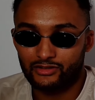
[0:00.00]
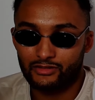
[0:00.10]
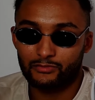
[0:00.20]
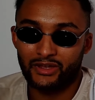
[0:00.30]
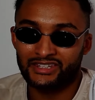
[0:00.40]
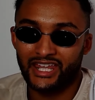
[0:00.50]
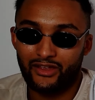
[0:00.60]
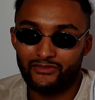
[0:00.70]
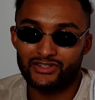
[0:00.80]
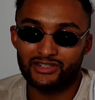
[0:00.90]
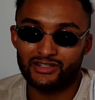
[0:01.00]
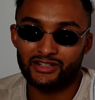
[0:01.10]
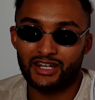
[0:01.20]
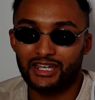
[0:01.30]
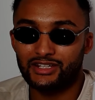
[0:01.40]
Ben Davison
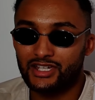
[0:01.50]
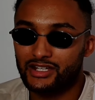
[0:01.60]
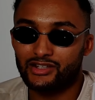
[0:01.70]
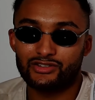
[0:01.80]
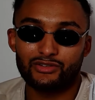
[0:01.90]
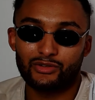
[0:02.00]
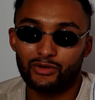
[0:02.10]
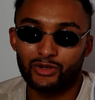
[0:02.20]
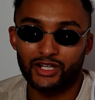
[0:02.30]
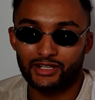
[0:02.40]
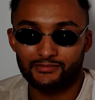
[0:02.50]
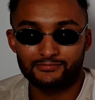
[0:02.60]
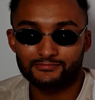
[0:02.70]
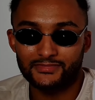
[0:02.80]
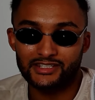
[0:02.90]
and AJ are just too corny.
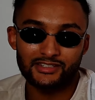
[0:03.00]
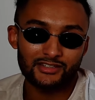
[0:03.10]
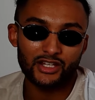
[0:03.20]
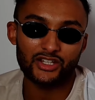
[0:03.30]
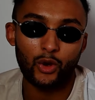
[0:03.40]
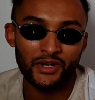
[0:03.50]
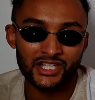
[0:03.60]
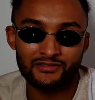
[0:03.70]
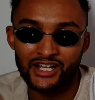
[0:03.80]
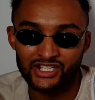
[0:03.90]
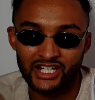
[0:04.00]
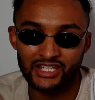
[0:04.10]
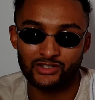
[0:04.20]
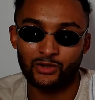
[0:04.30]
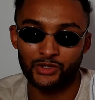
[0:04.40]
This whole interaction here
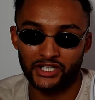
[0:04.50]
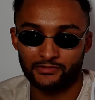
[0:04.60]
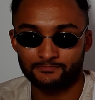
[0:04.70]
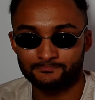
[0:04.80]
is corny.